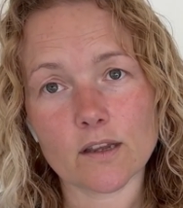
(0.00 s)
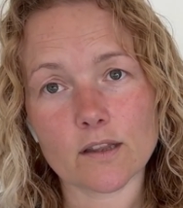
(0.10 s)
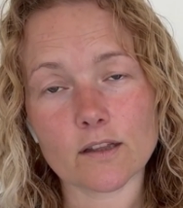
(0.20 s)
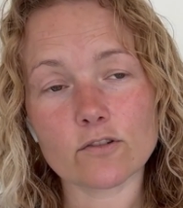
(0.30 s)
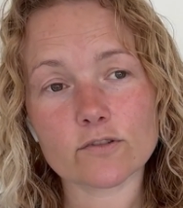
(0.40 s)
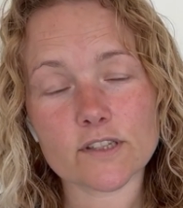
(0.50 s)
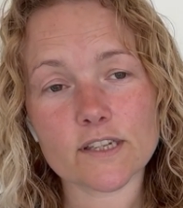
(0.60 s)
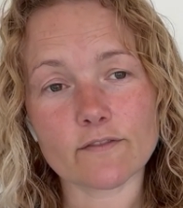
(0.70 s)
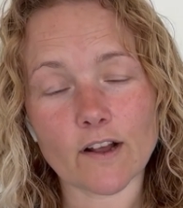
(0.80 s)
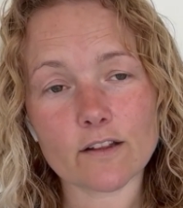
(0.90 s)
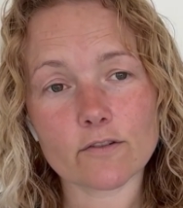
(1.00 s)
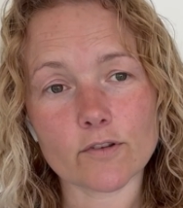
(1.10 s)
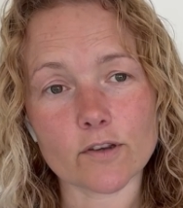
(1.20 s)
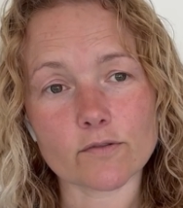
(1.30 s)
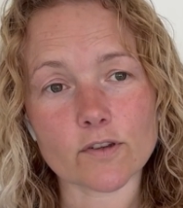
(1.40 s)
They look to
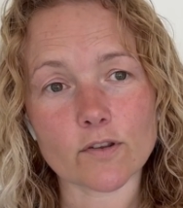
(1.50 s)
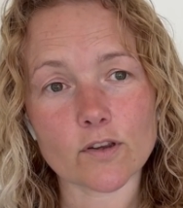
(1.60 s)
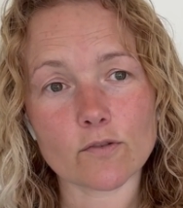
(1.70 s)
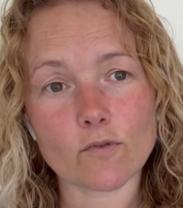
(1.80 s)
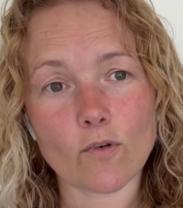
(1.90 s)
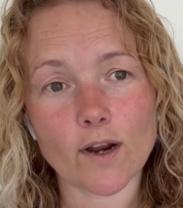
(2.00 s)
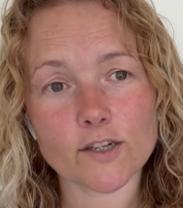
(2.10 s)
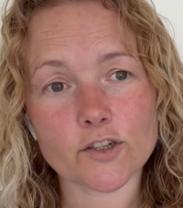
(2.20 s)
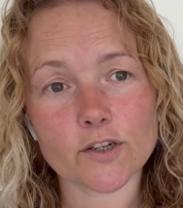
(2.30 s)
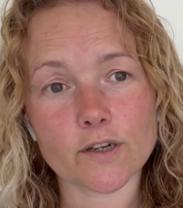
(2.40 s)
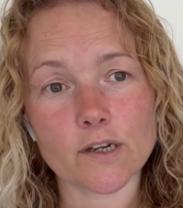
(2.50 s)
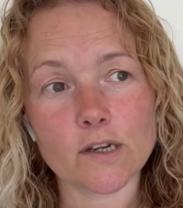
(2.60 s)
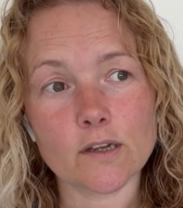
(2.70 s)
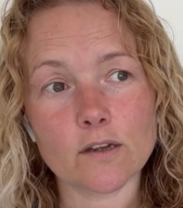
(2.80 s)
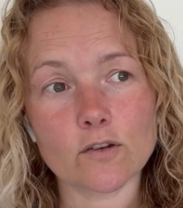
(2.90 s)
devalue you so that you question
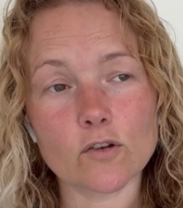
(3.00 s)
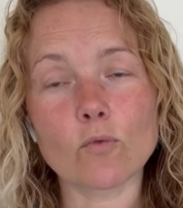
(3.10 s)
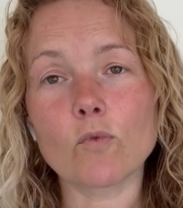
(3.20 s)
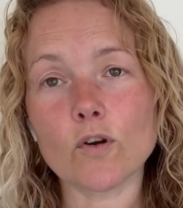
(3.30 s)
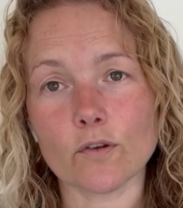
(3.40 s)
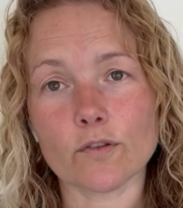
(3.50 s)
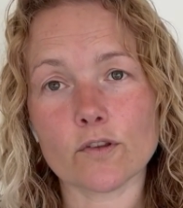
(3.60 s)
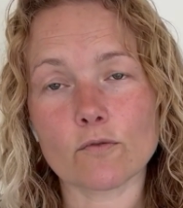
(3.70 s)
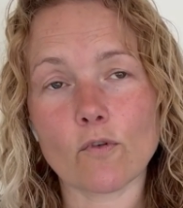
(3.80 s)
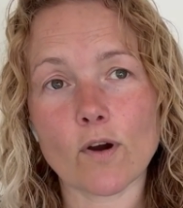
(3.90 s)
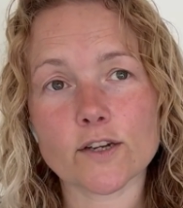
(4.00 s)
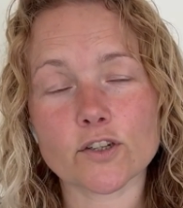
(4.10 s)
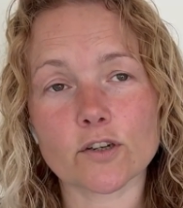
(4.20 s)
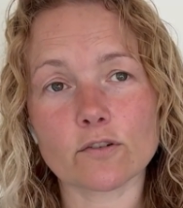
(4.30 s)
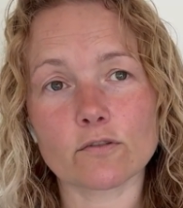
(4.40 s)
your worth, you
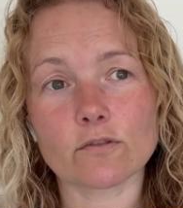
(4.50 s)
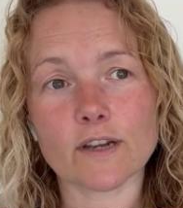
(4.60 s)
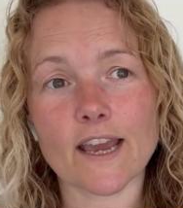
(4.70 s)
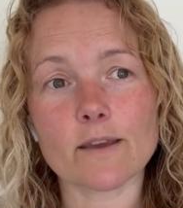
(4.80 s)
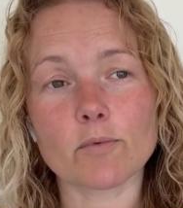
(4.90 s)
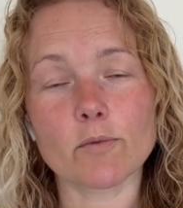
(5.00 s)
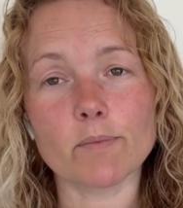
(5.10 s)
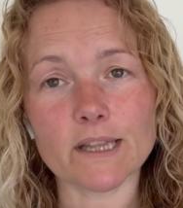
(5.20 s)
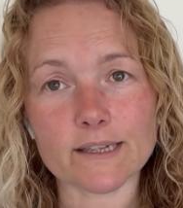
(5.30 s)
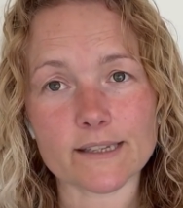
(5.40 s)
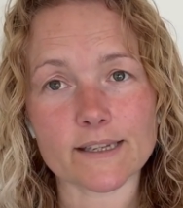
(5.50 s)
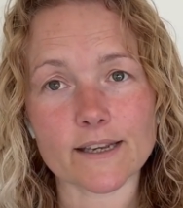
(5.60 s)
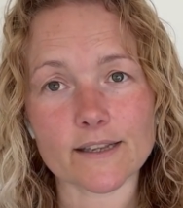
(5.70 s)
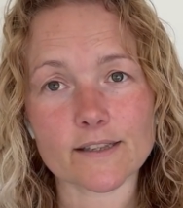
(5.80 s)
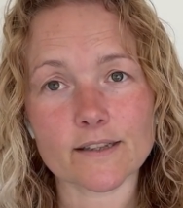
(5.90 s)
question your
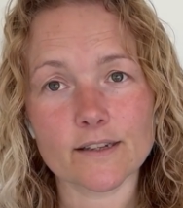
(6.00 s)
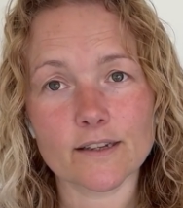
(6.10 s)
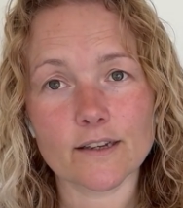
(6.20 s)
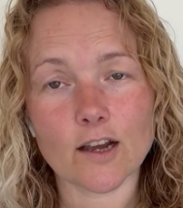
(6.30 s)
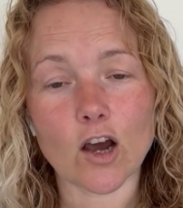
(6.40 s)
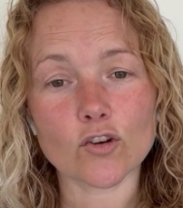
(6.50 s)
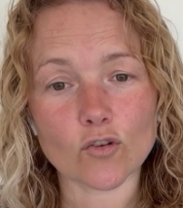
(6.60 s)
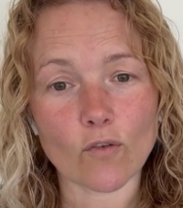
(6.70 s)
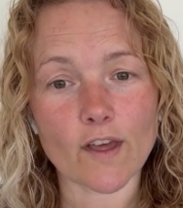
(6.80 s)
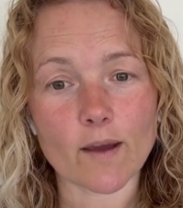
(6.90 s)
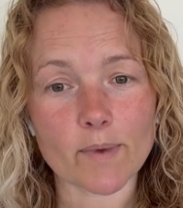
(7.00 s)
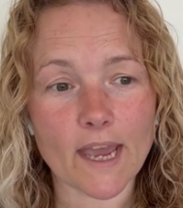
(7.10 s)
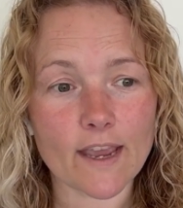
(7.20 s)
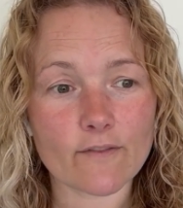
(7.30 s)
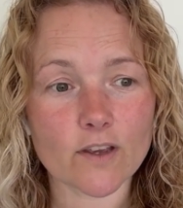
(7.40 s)
capabilities and not their
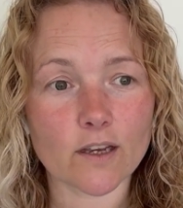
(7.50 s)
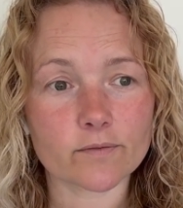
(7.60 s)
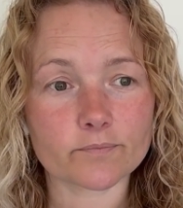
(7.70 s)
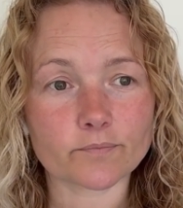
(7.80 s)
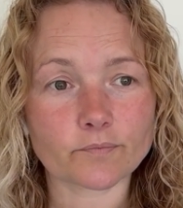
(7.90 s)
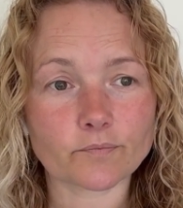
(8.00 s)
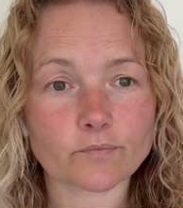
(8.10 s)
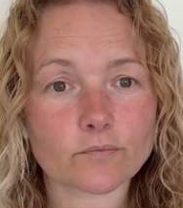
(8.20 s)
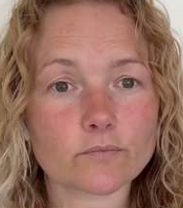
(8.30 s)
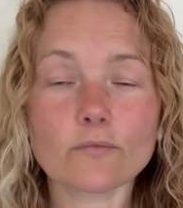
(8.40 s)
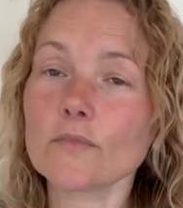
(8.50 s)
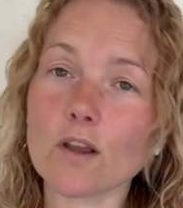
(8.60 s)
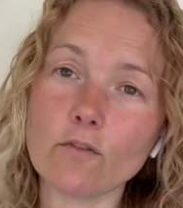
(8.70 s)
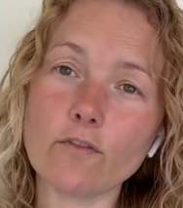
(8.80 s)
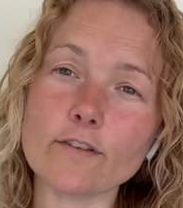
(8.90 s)
behaviour.
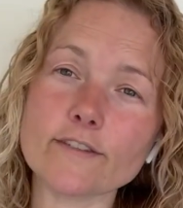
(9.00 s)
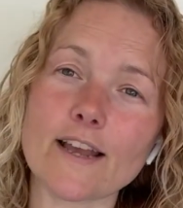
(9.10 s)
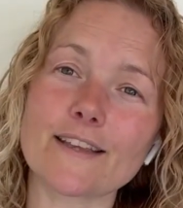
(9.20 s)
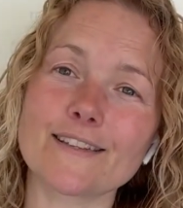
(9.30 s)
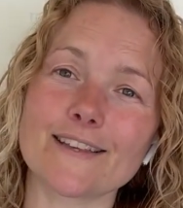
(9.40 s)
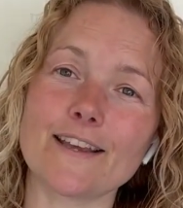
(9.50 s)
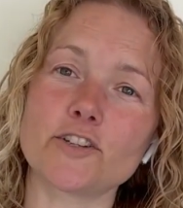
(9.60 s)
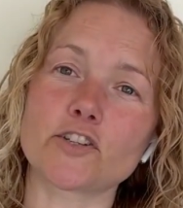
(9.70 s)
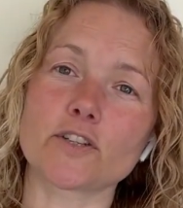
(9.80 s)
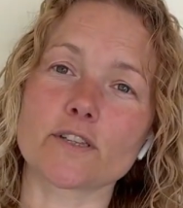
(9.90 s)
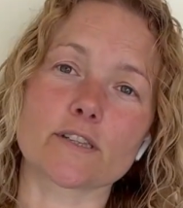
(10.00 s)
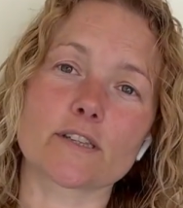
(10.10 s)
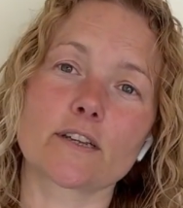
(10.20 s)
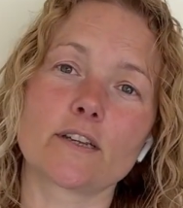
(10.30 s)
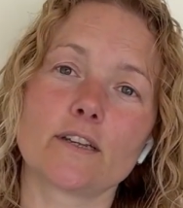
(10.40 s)
False accusations.